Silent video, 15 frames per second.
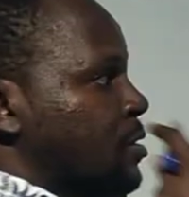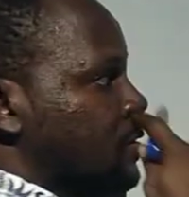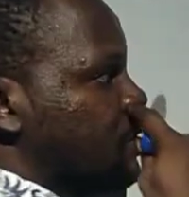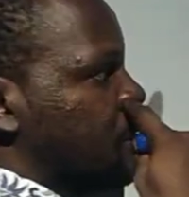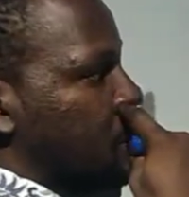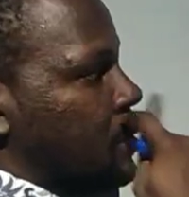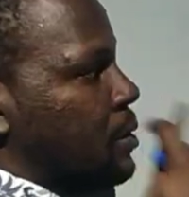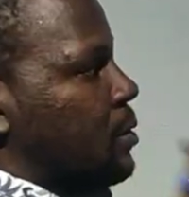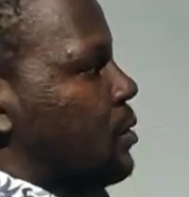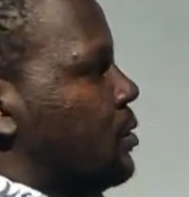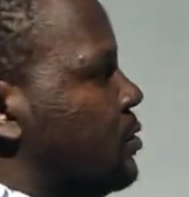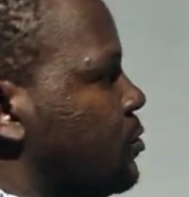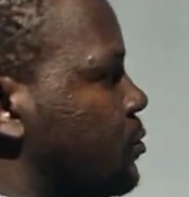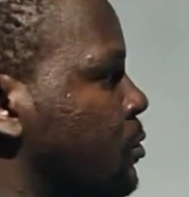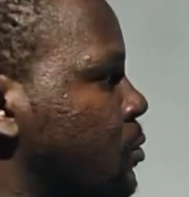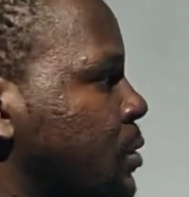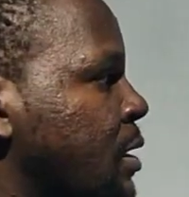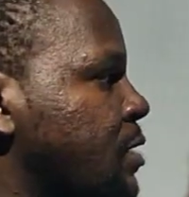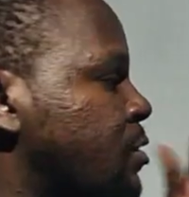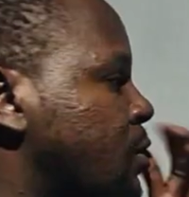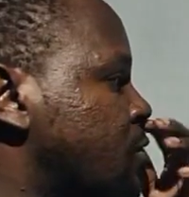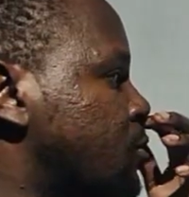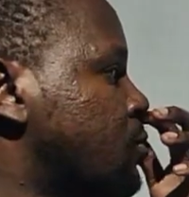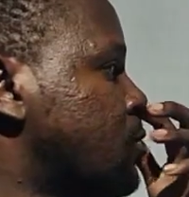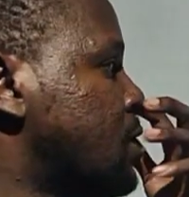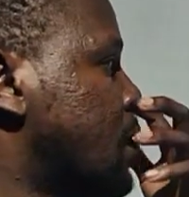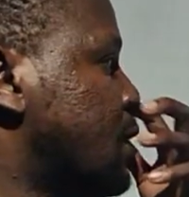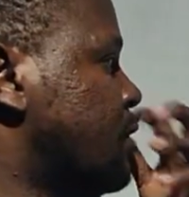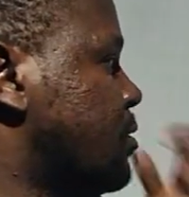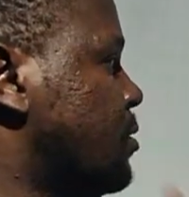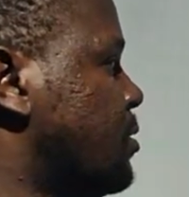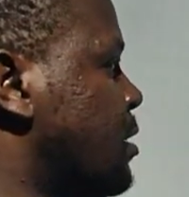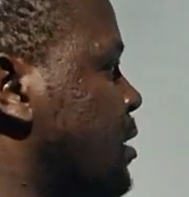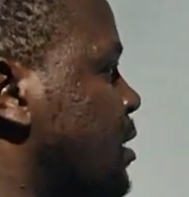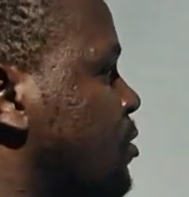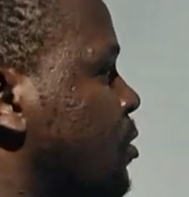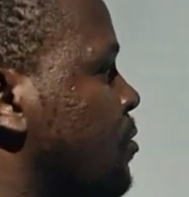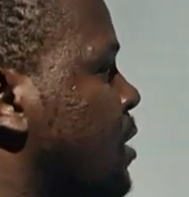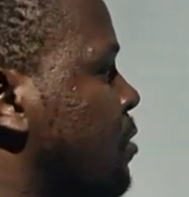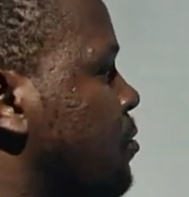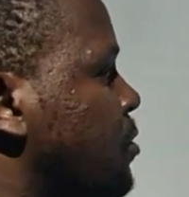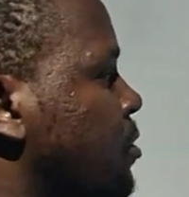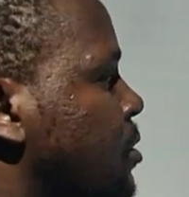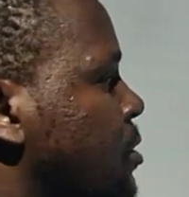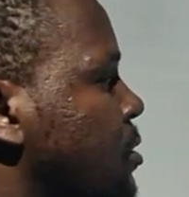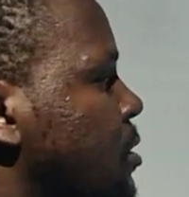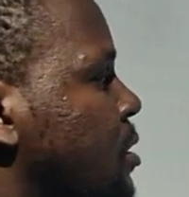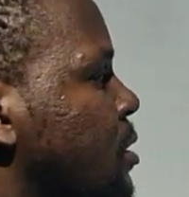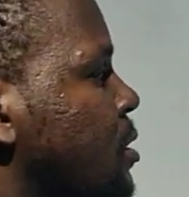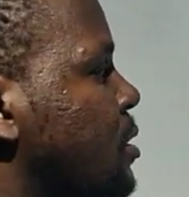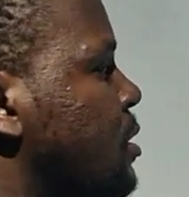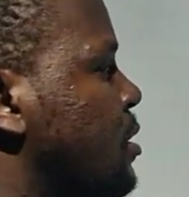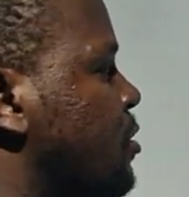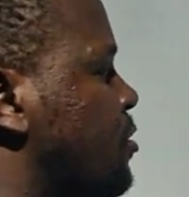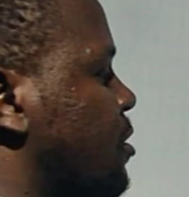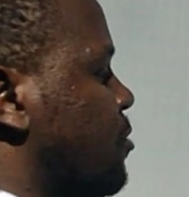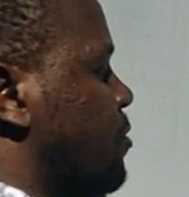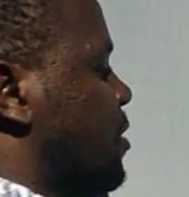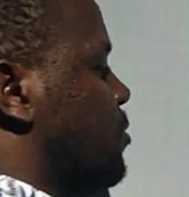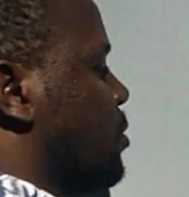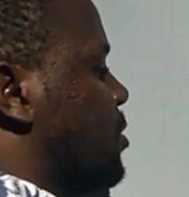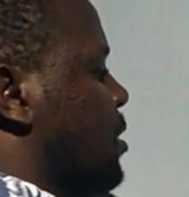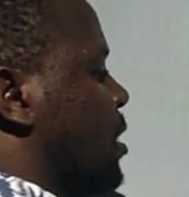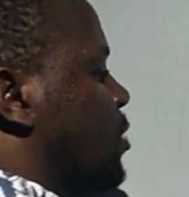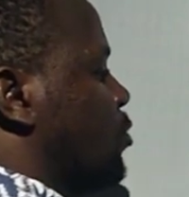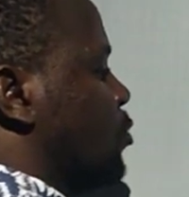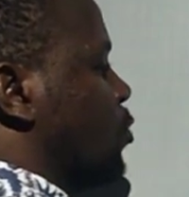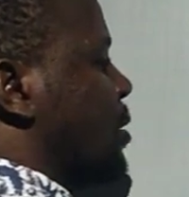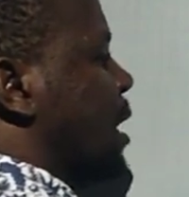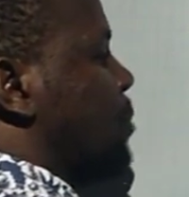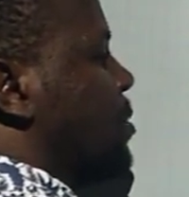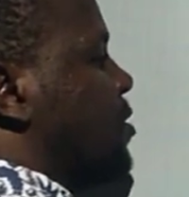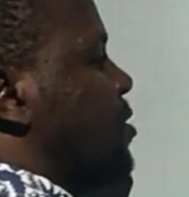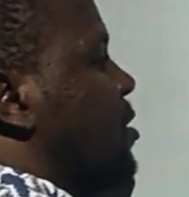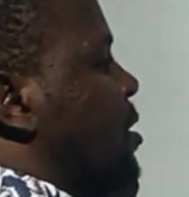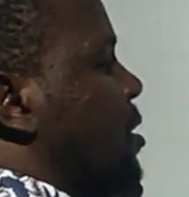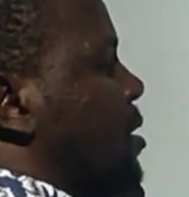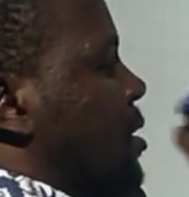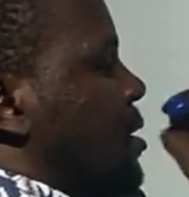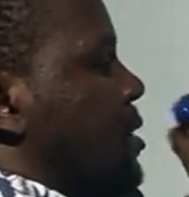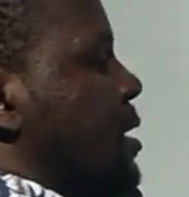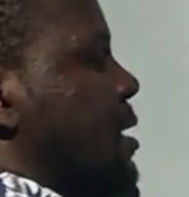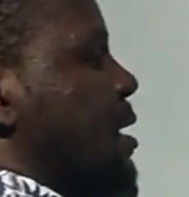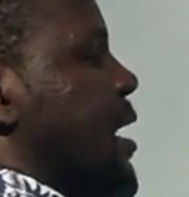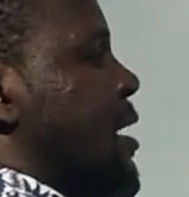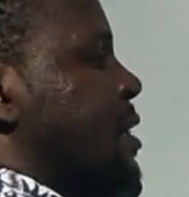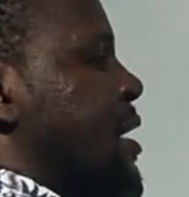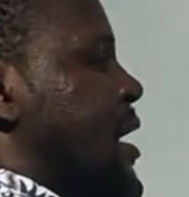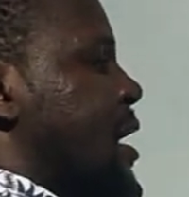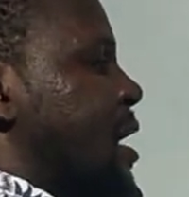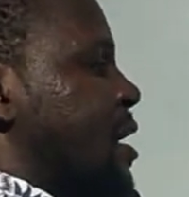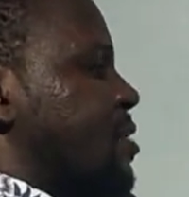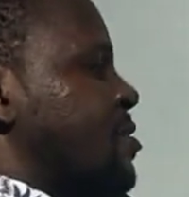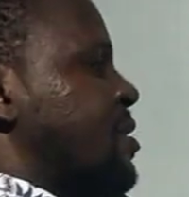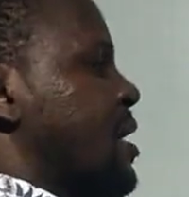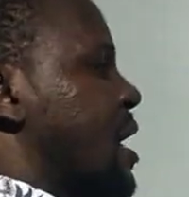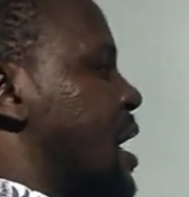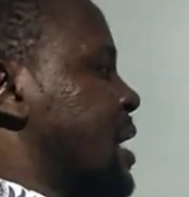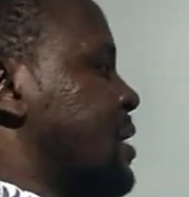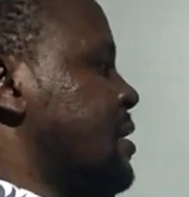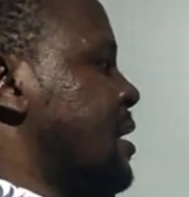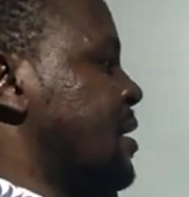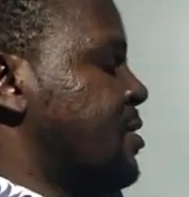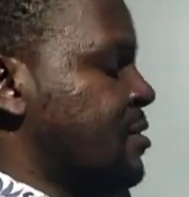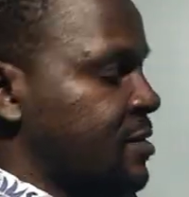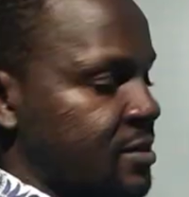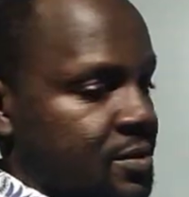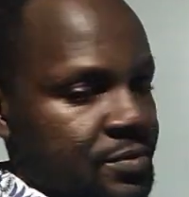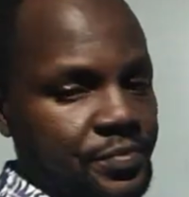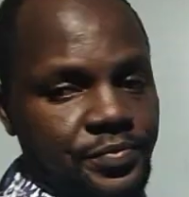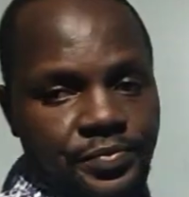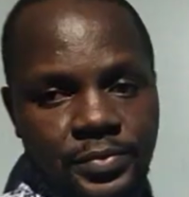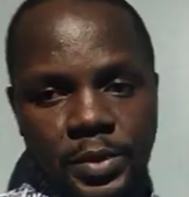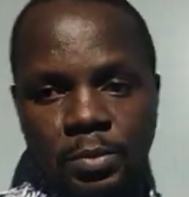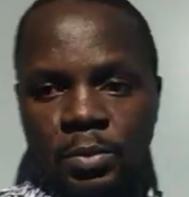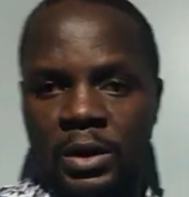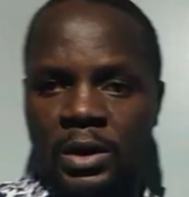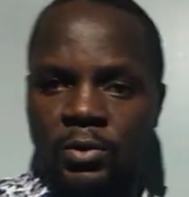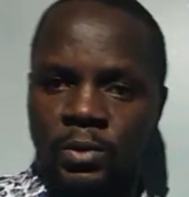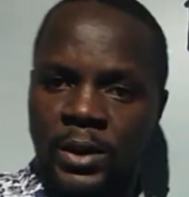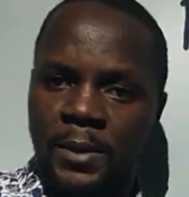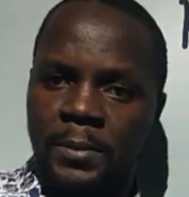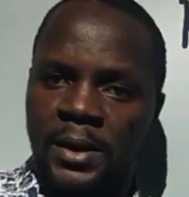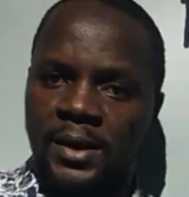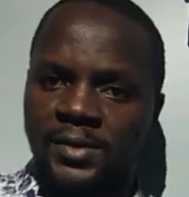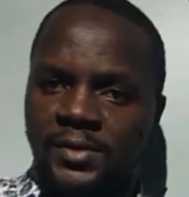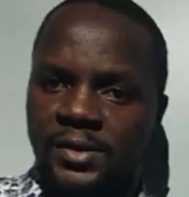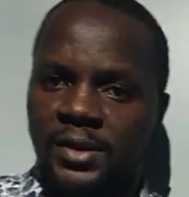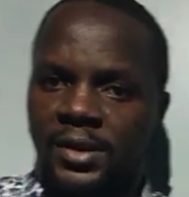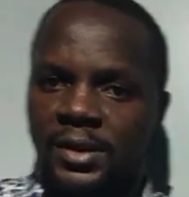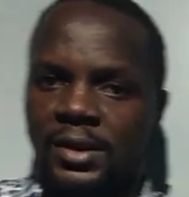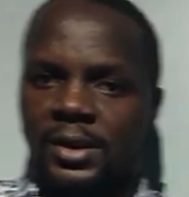just do that. The rate of diffusion is inversely proportional to. So that means the guy that has the highest molecular mass,